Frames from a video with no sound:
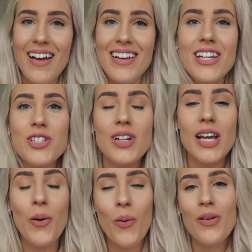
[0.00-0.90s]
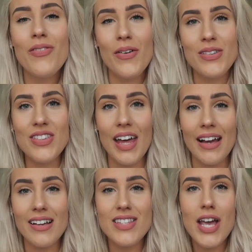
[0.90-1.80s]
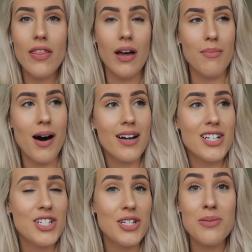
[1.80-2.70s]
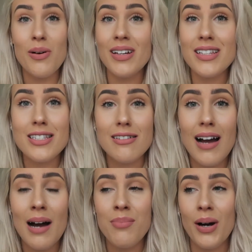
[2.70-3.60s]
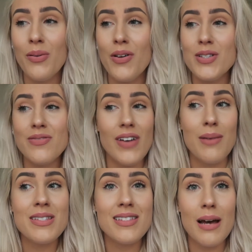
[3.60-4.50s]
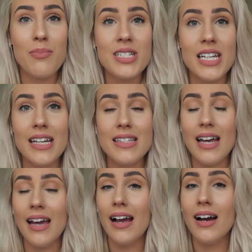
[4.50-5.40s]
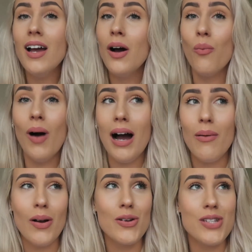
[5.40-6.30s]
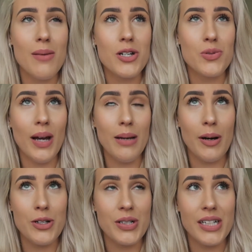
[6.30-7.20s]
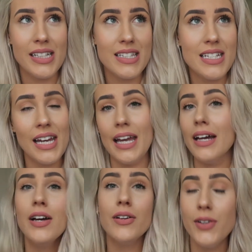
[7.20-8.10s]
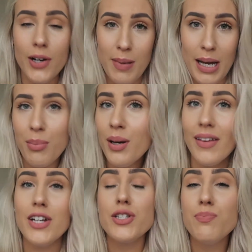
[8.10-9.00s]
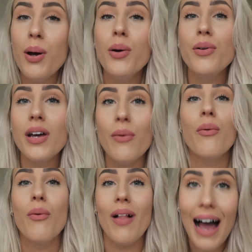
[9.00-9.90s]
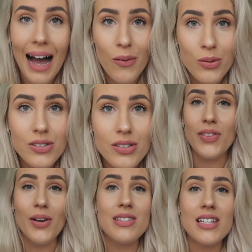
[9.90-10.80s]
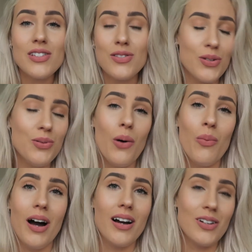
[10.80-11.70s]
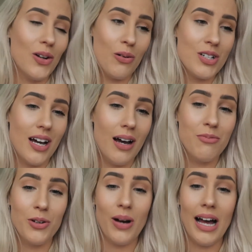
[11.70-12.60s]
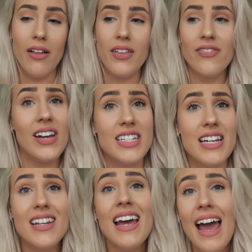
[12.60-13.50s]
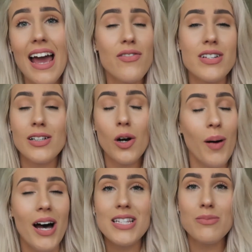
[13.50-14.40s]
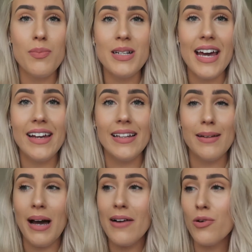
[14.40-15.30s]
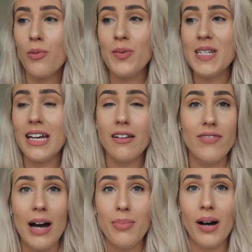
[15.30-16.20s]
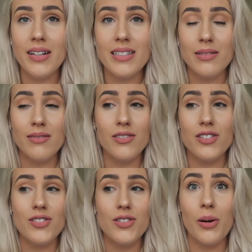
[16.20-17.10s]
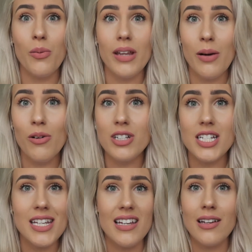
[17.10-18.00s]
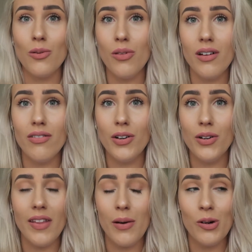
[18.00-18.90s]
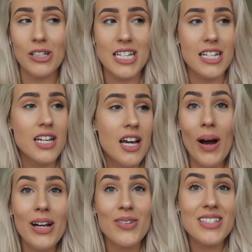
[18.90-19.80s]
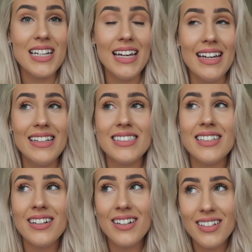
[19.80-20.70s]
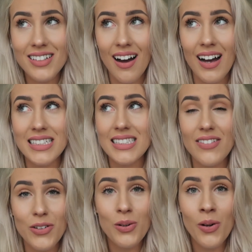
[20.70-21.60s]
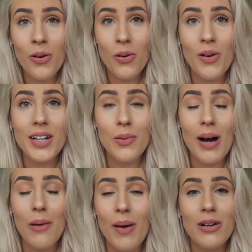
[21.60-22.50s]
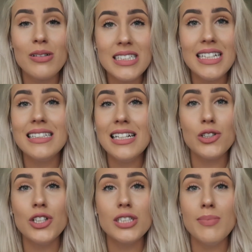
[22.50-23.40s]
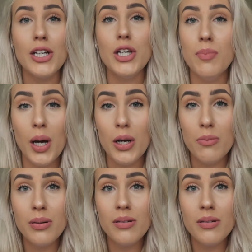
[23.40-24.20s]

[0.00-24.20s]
literally all of those things that are marketed to you on Instagram by all those famous celebrities saying, wow, I lost so much weight by drinking this tea. No babe, they just pooed it all out. Those things do not work long term for your health. If they did, every single person would be taking them. Everyone would be taking fat binders and just doing what they wanted, eating all the food that they wanted. Weight loss teas, guys, if you're not already aware, weight loss teas literally just make you poop.